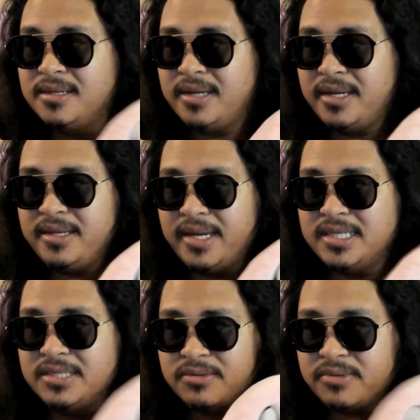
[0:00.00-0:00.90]

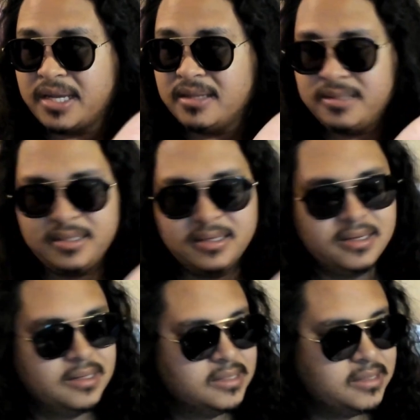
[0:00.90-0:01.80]
engaging with reality.
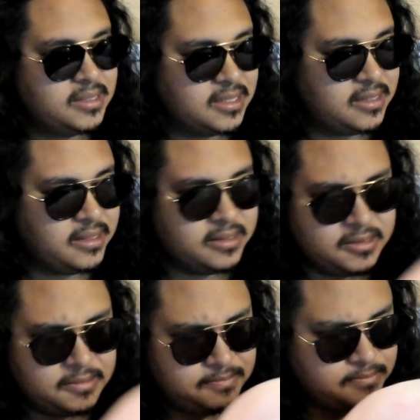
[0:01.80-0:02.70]
So that's the thing
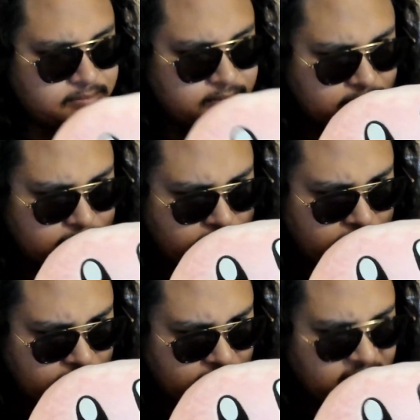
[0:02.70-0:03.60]
is,
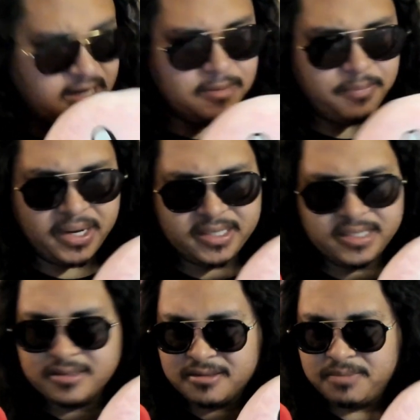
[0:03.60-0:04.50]
our
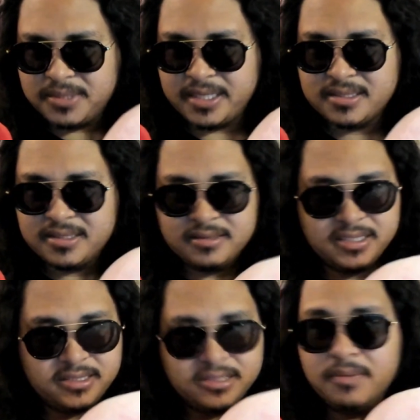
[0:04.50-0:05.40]
bodies are complex. There's
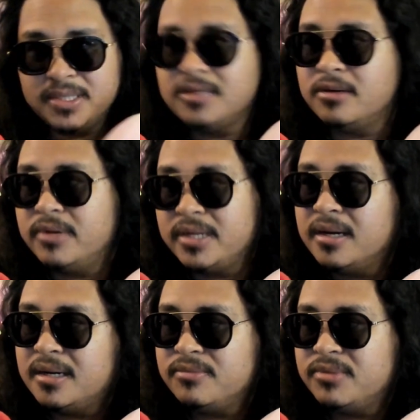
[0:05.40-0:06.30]
just so much going
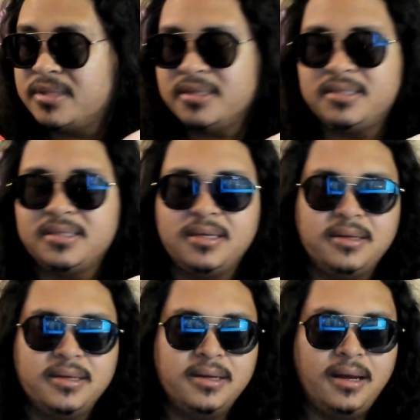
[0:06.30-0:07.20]
on with it.
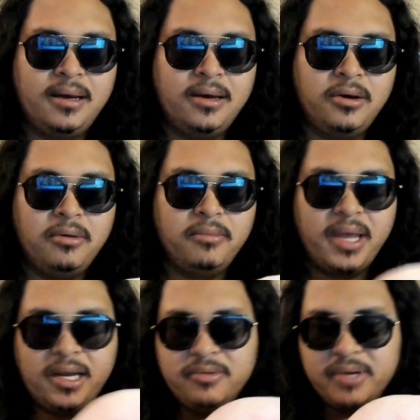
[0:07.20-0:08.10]

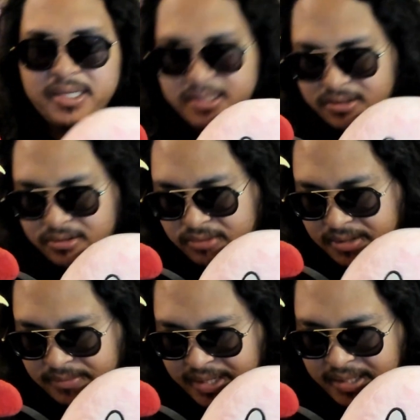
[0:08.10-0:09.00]
How do I know
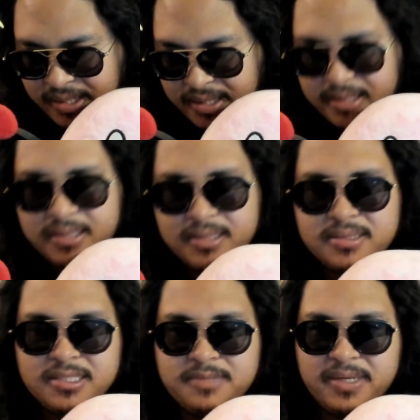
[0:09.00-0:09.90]
where my hand
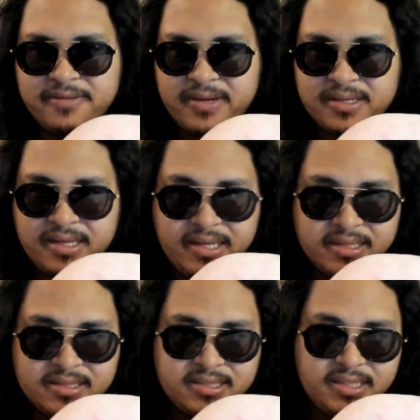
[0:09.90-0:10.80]
is despite the fact I
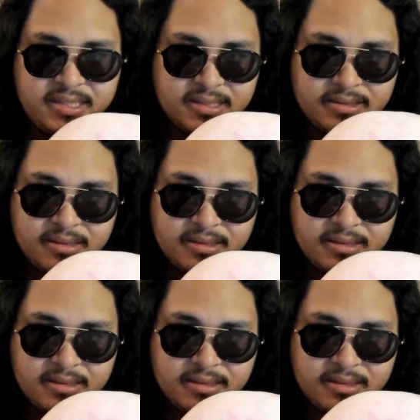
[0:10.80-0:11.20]
can't see it?